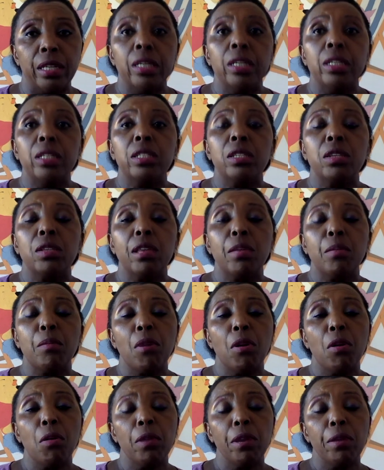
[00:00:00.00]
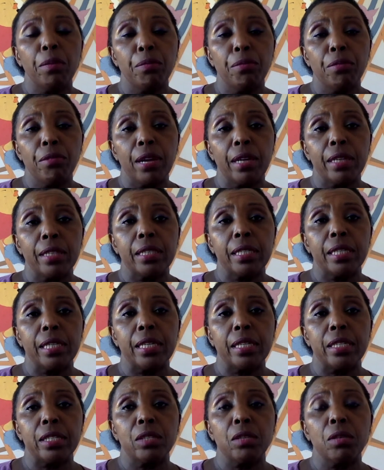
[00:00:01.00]
So the more we
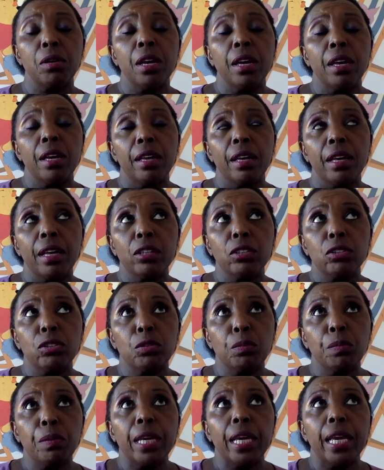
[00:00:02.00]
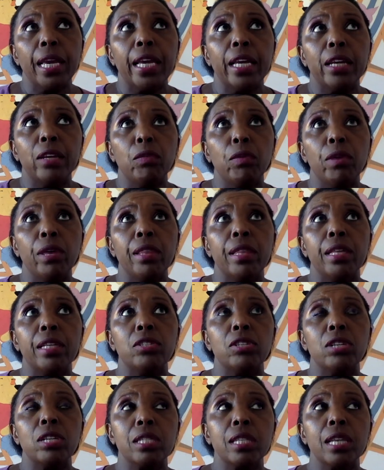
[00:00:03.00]
practice, to begin with,
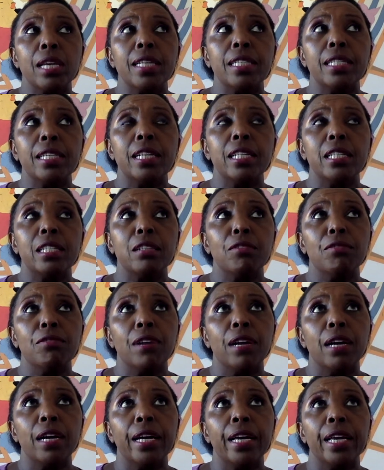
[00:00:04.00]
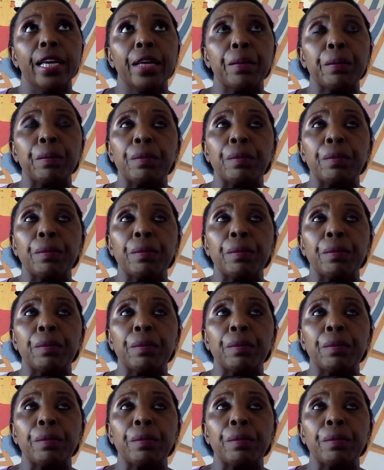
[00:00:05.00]
just identifying,